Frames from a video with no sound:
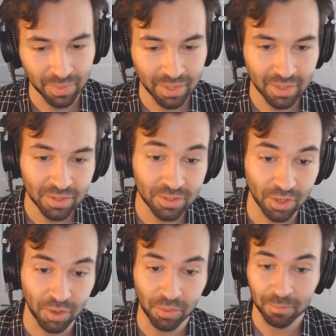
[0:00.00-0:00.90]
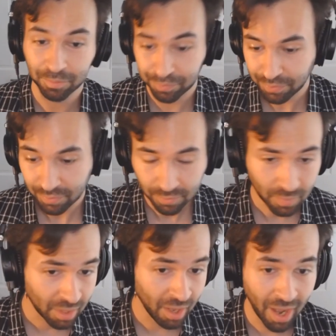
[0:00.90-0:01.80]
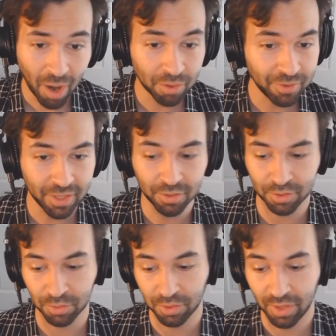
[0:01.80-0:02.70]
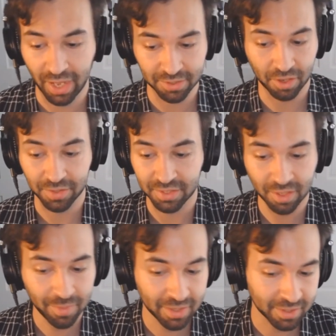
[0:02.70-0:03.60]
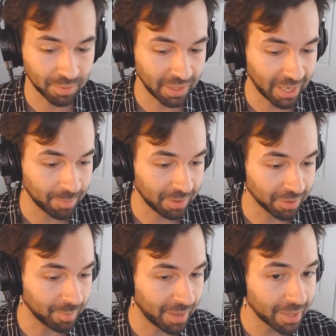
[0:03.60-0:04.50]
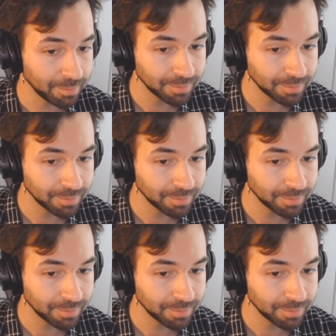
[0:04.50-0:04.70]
So our video tool has all these thumbnails that will line up along the bottom.